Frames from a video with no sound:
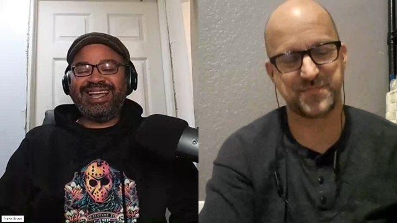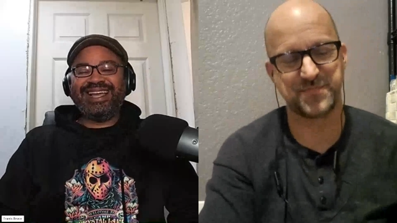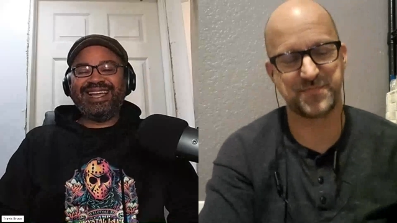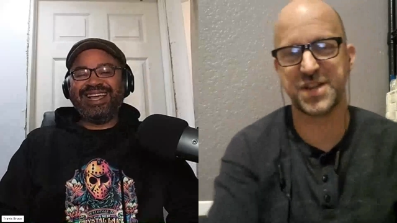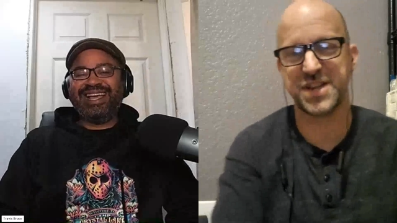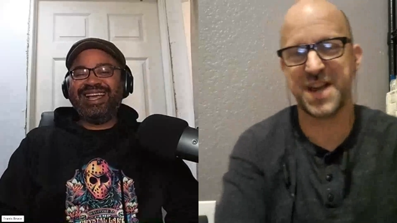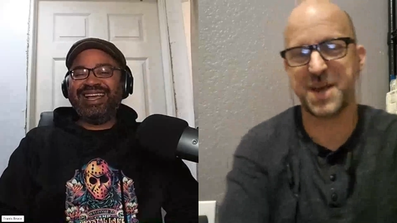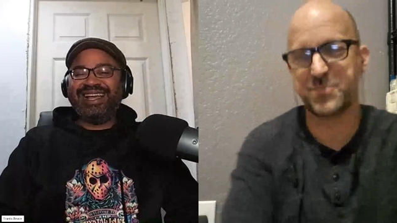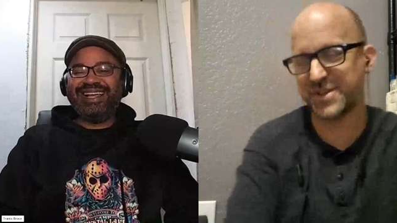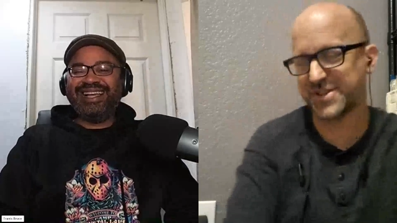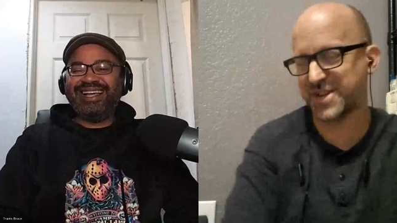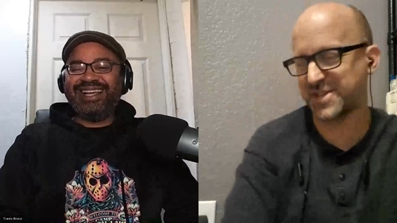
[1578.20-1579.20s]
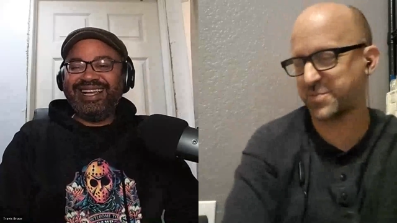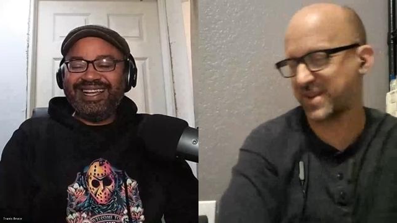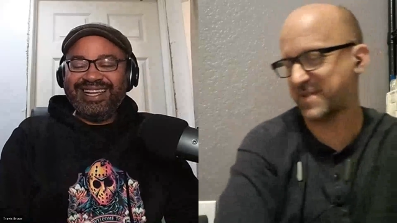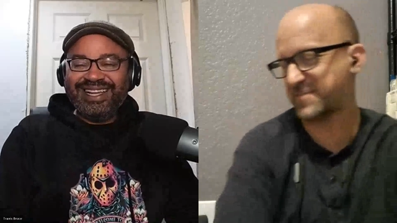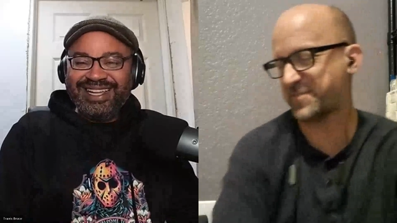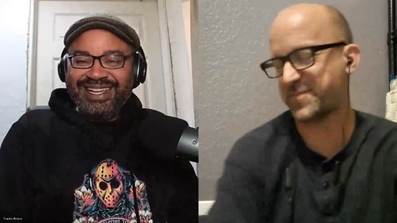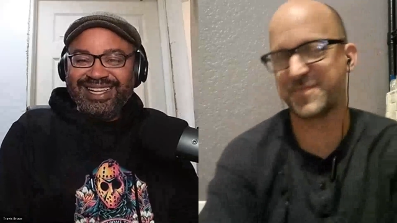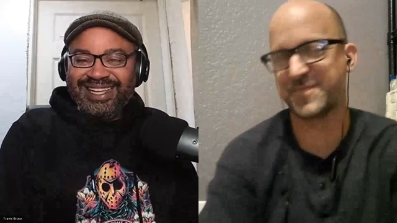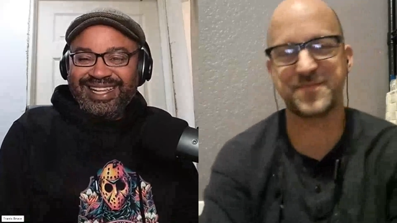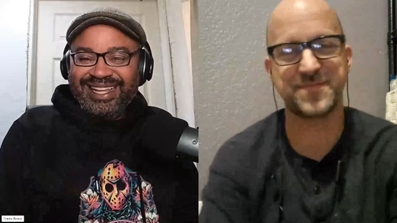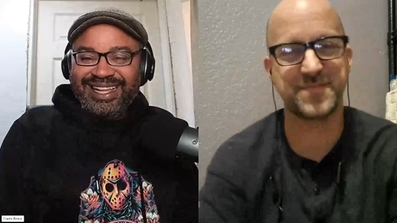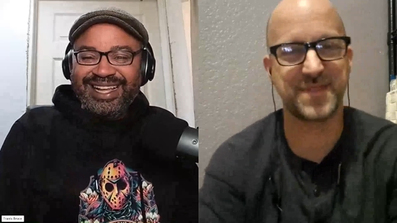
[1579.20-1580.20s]
Speaker 1: I appreciate I appreciate you, buddy.
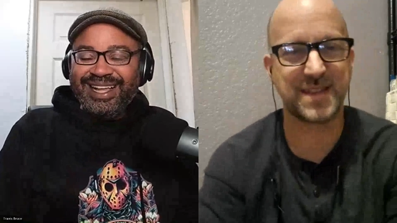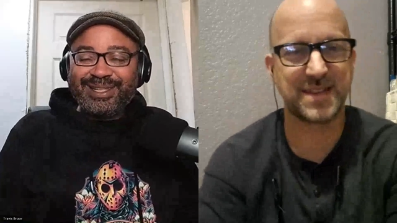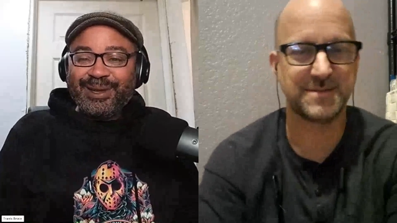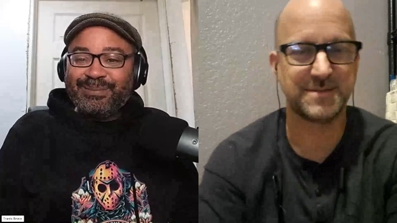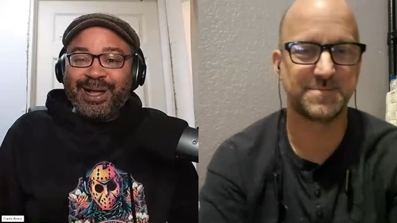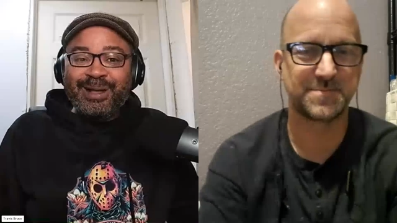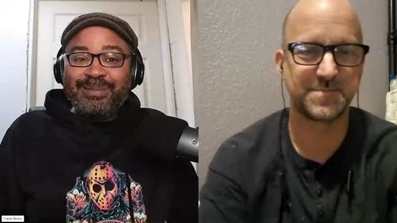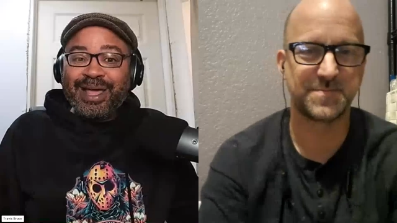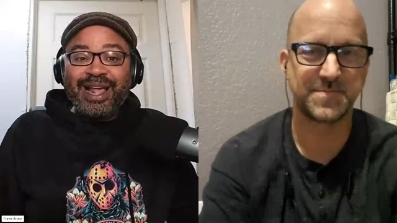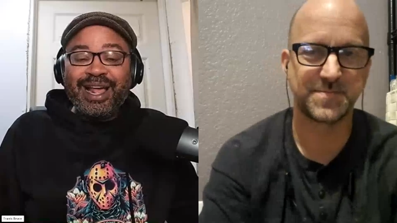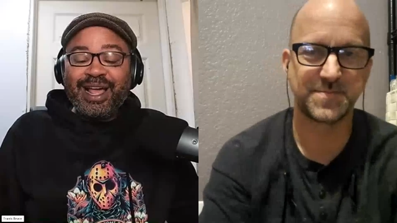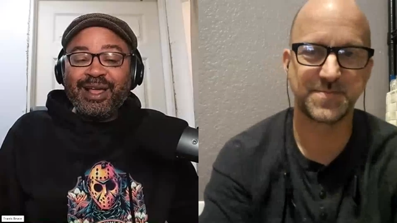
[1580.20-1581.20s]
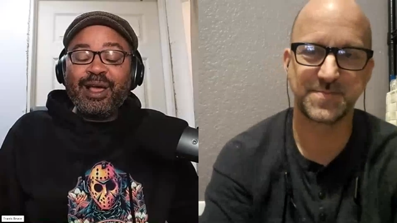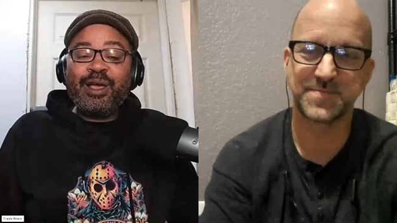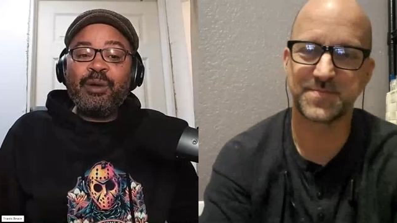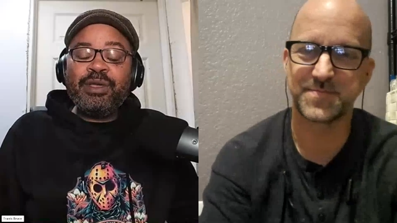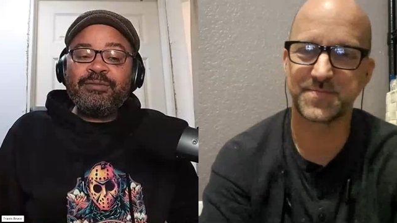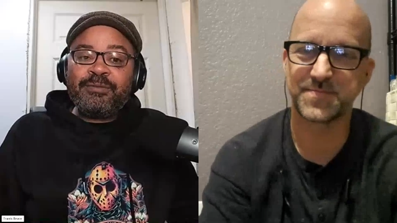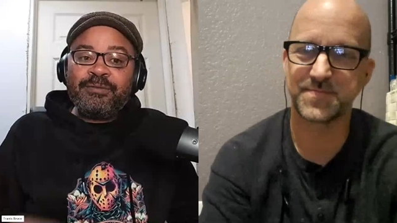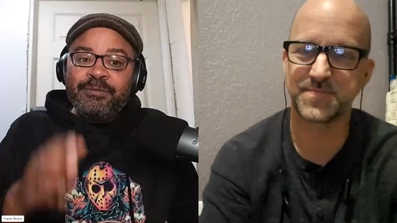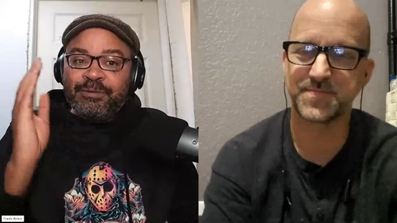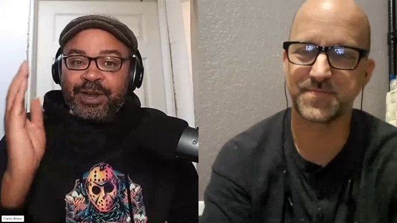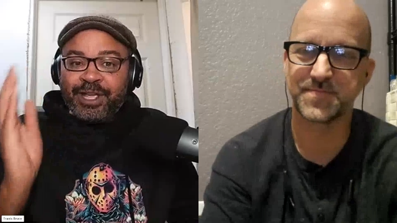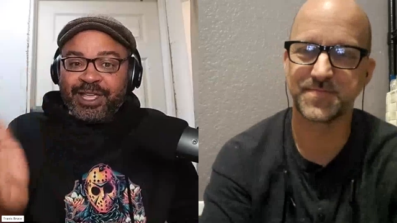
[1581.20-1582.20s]
Speaker 2: That's no problem, man. I, I, it'll be
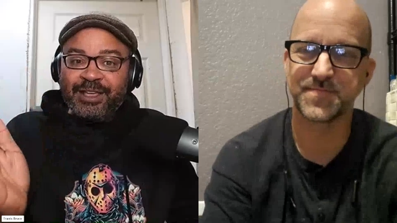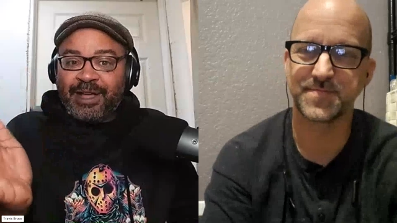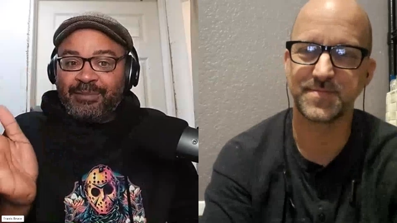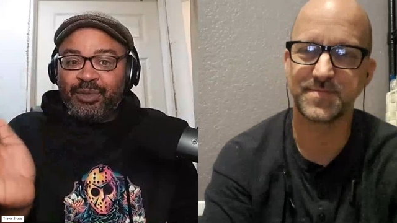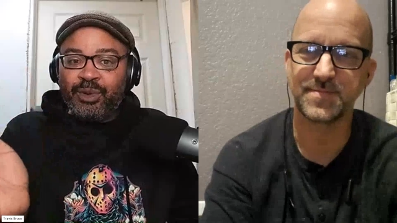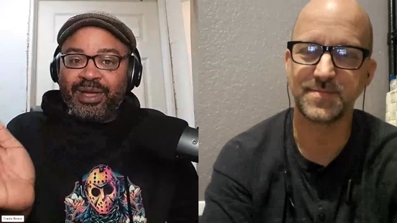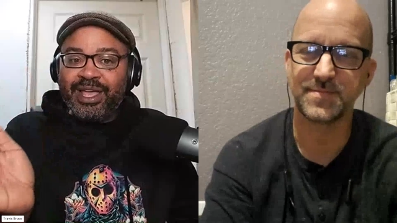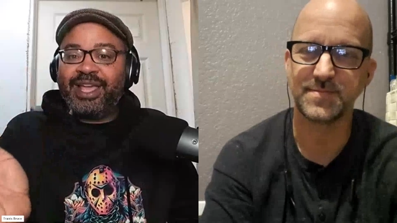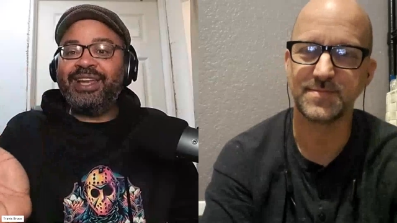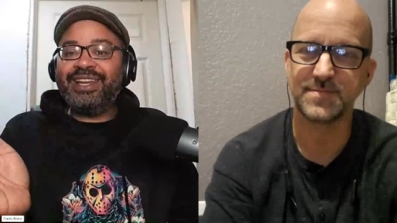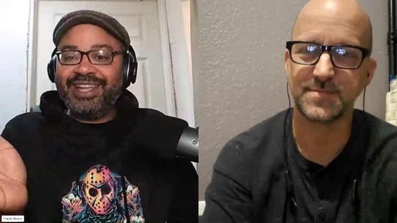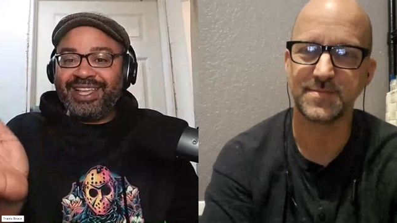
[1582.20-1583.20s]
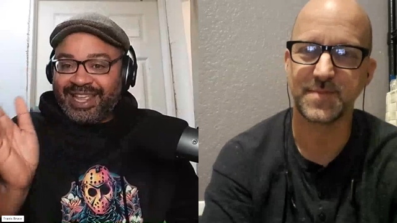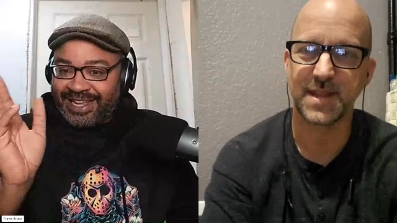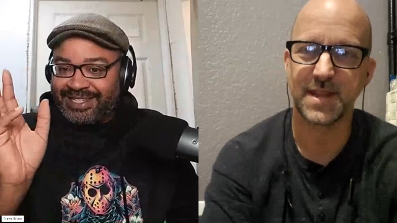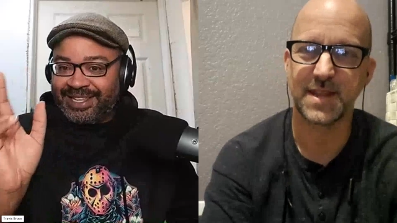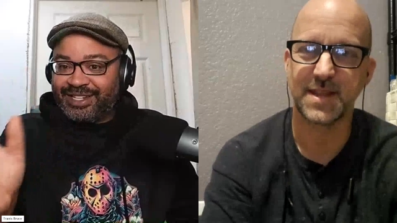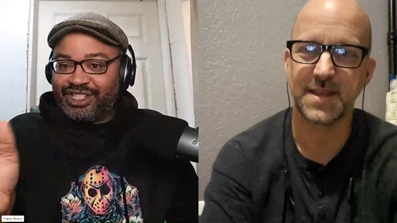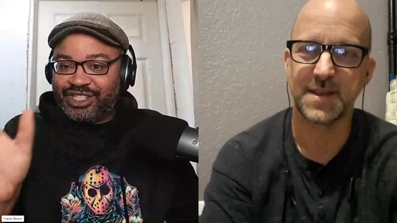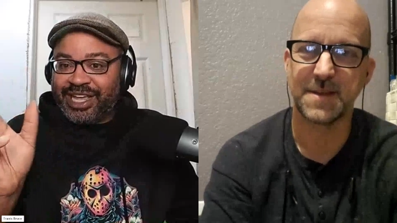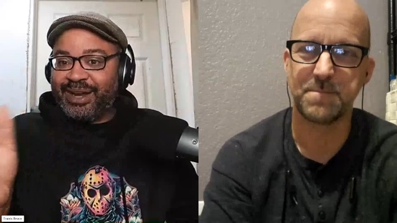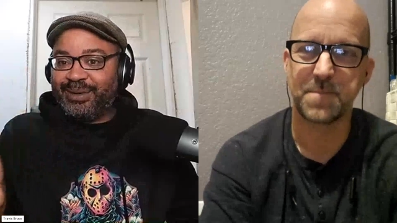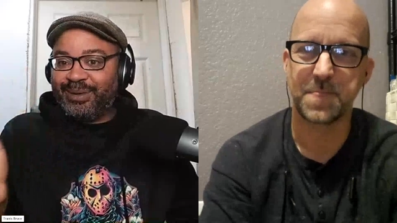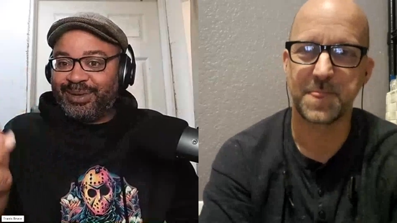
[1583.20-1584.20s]
freaky if I'm doing my editing and I see a
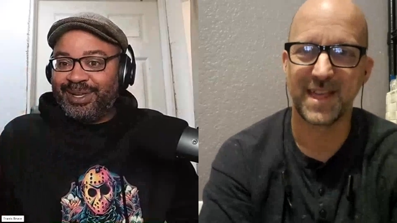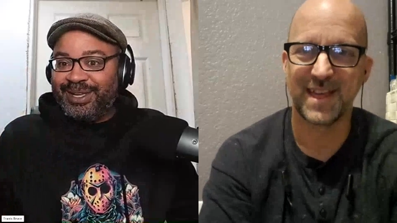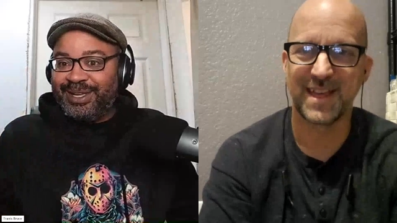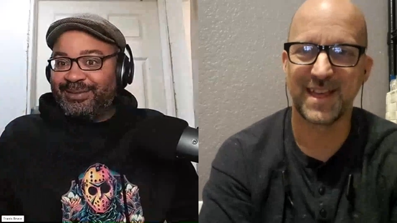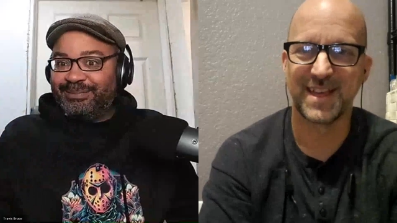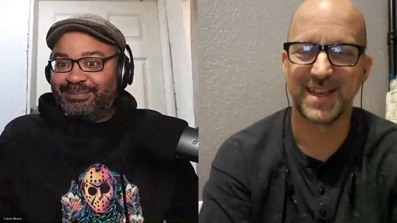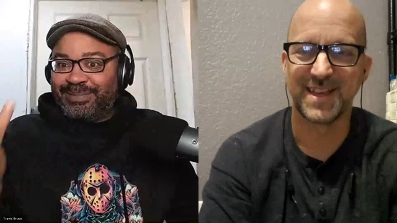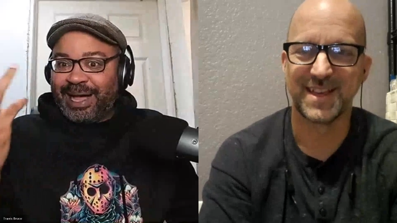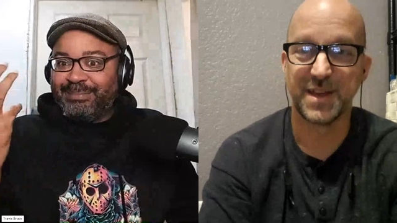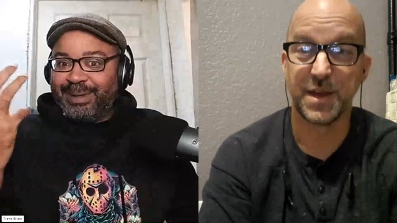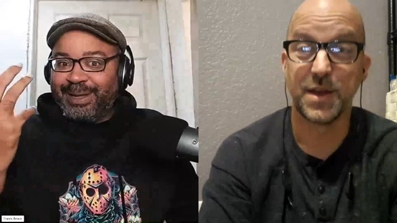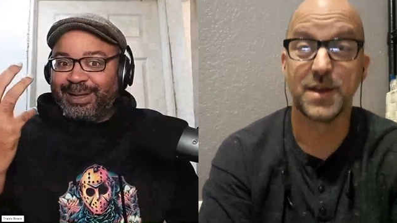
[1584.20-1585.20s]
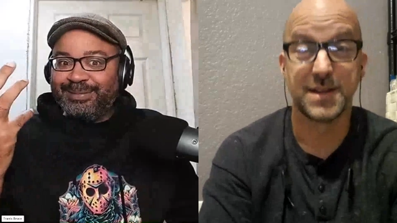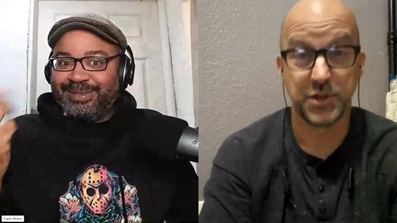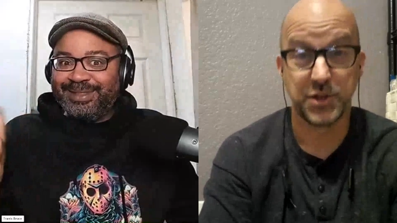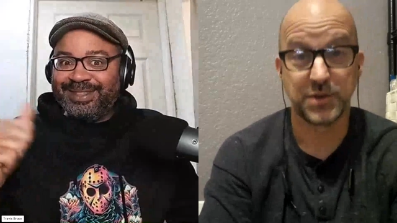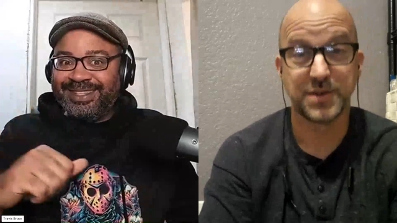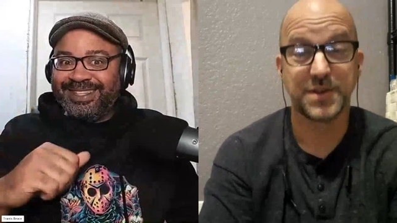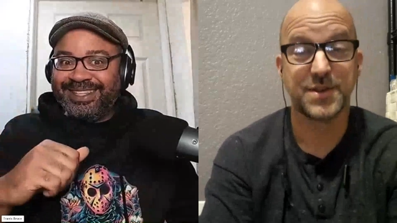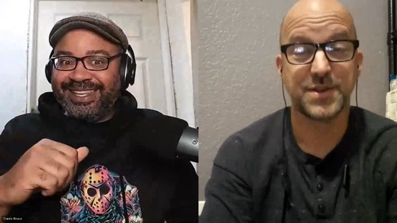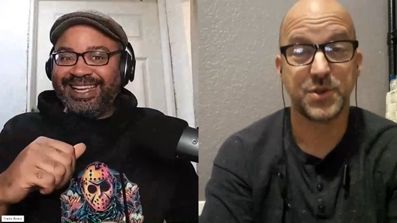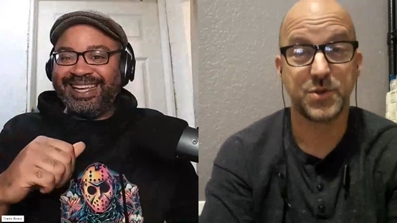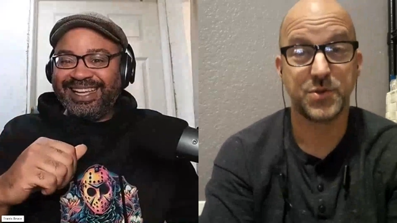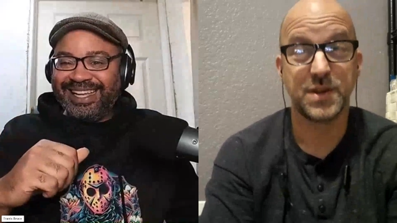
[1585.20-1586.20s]
shadow pop up. You, you